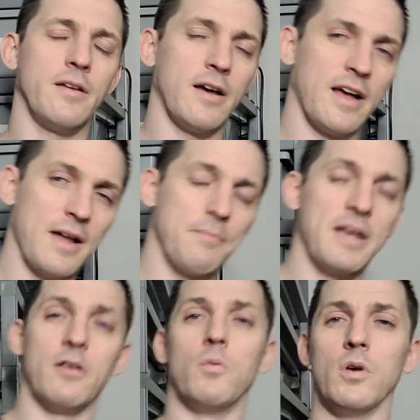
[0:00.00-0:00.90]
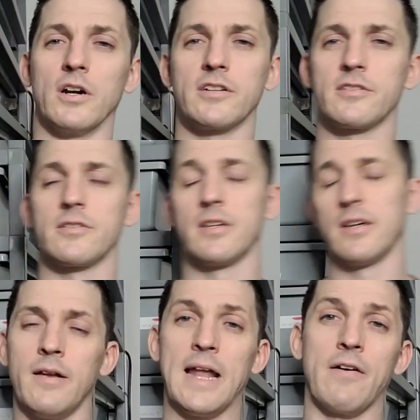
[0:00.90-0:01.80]
a het male works.
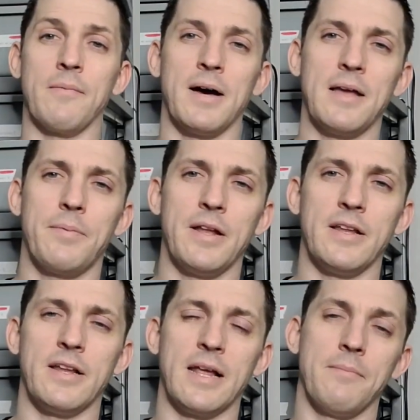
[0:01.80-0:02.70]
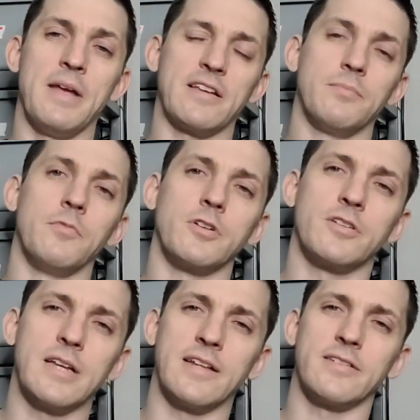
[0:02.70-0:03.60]
Now, in my opinion, it makes more
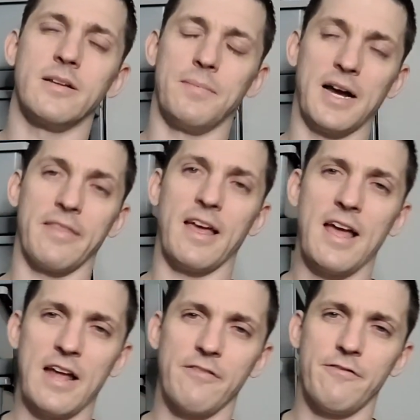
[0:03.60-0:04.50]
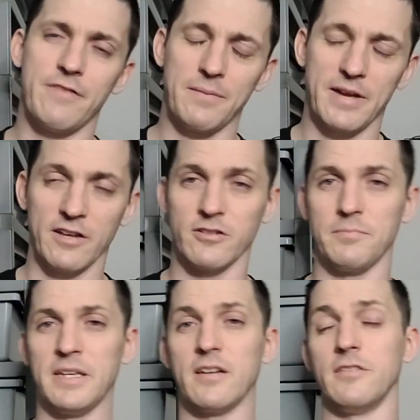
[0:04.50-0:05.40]
sense to buy the het females
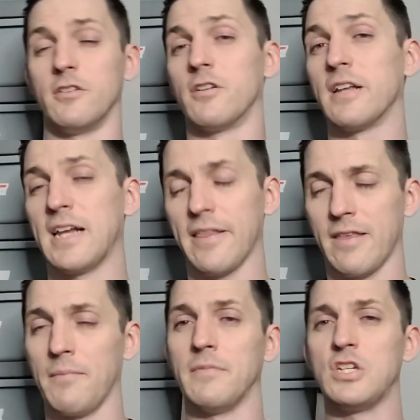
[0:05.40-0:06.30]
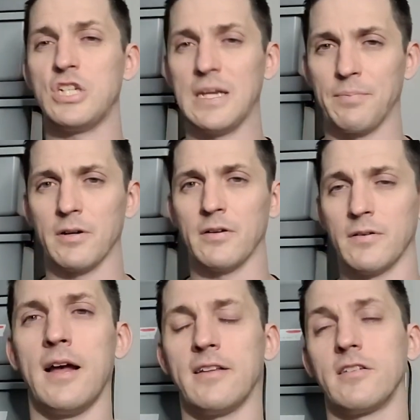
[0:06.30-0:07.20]
because you're going to get them cheaper.
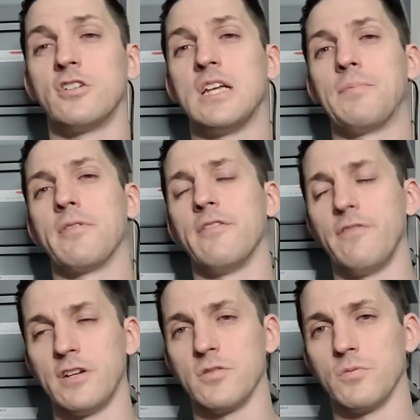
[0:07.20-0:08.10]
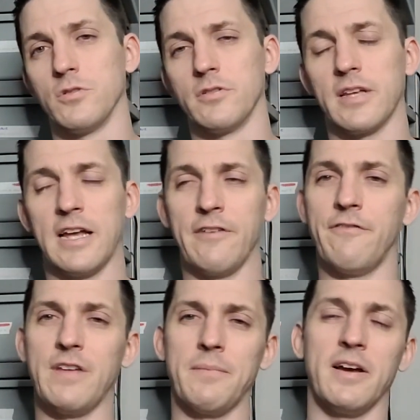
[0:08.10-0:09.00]
Hets are cheaper than visuals, and
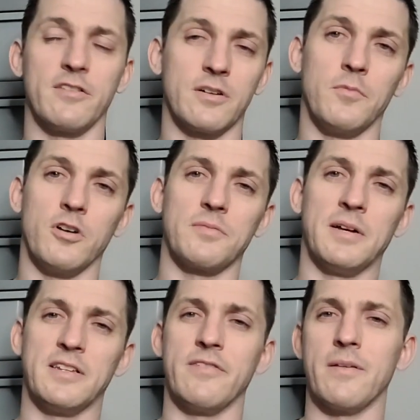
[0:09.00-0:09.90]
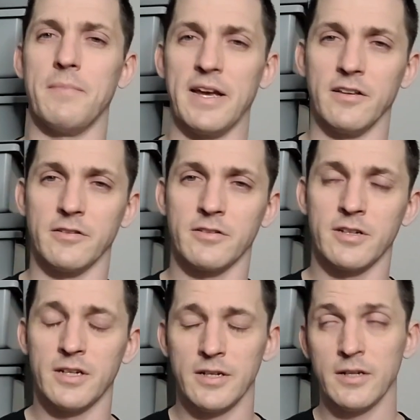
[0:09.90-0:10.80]
females are more expensive than males.
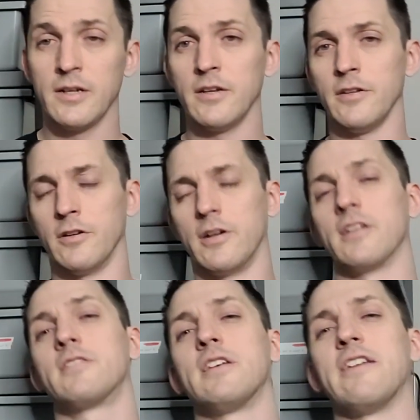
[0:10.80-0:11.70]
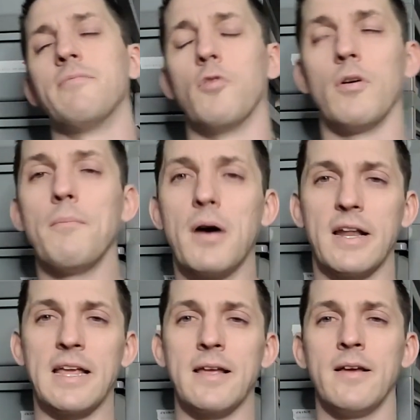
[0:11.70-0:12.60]
You're going to save more
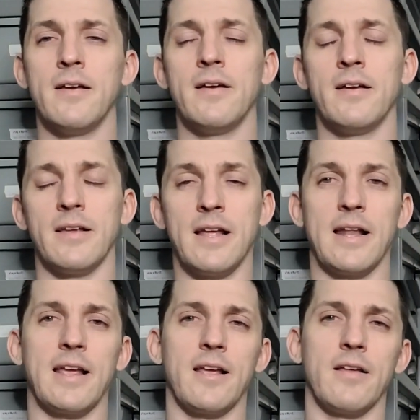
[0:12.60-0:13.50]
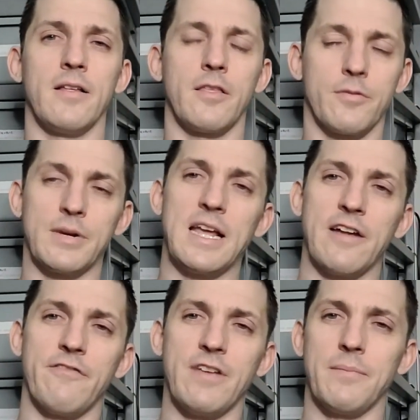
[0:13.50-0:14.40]
money getting 3
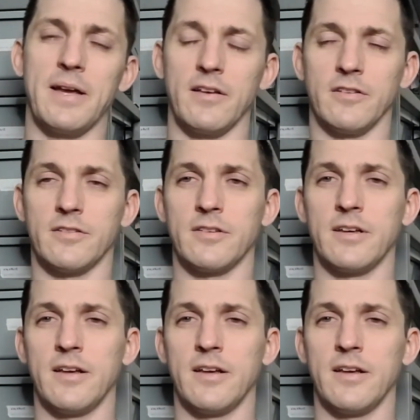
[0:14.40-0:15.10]
het females